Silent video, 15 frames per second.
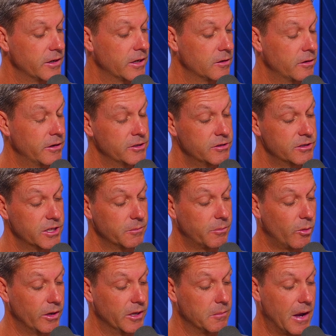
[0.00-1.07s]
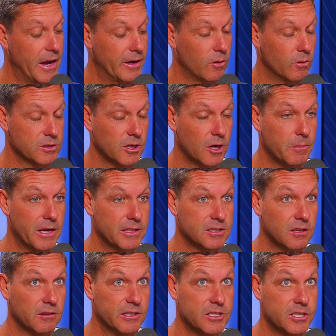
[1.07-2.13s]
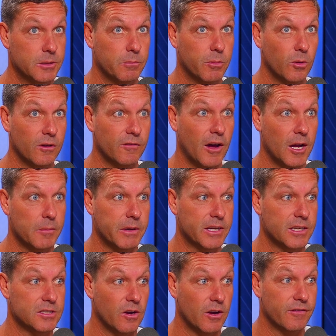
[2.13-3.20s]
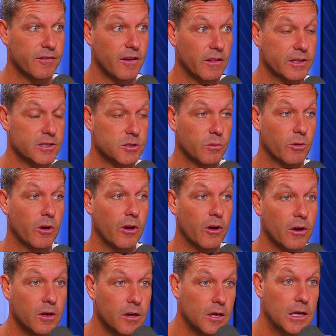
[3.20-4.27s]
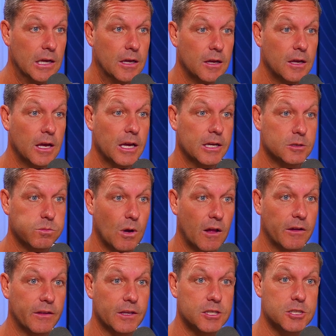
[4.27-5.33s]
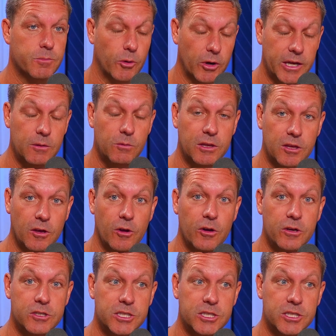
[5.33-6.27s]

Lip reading: an interesting point you make also about Declicci Boulevard, because I fell into her as well in the spring with her.